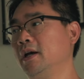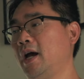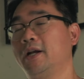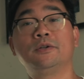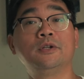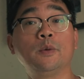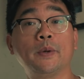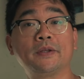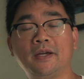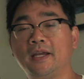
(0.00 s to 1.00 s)
I don't know
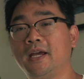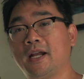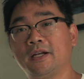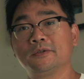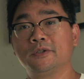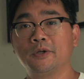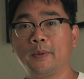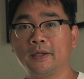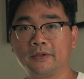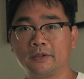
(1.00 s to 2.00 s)

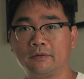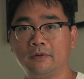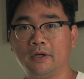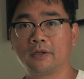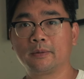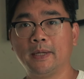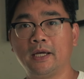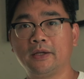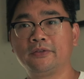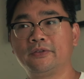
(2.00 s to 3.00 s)
about their other
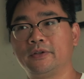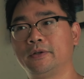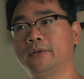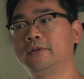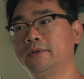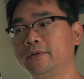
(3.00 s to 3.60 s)
bags, the